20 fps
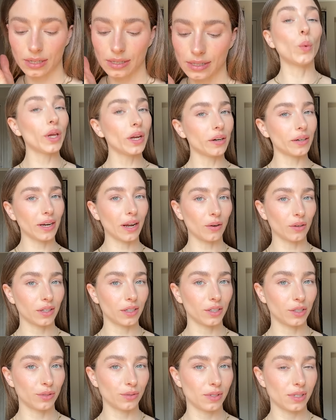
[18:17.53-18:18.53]
We are now going
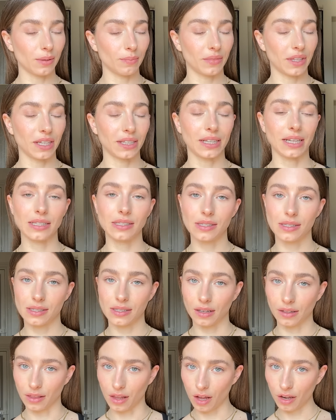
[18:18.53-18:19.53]
to do something that
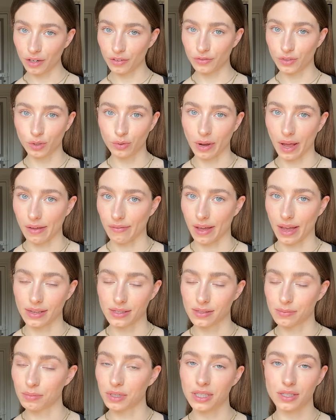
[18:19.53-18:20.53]
a lot of you have
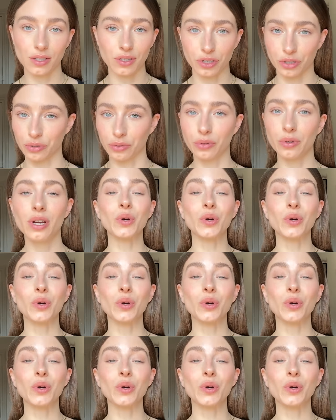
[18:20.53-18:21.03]
asked me to do,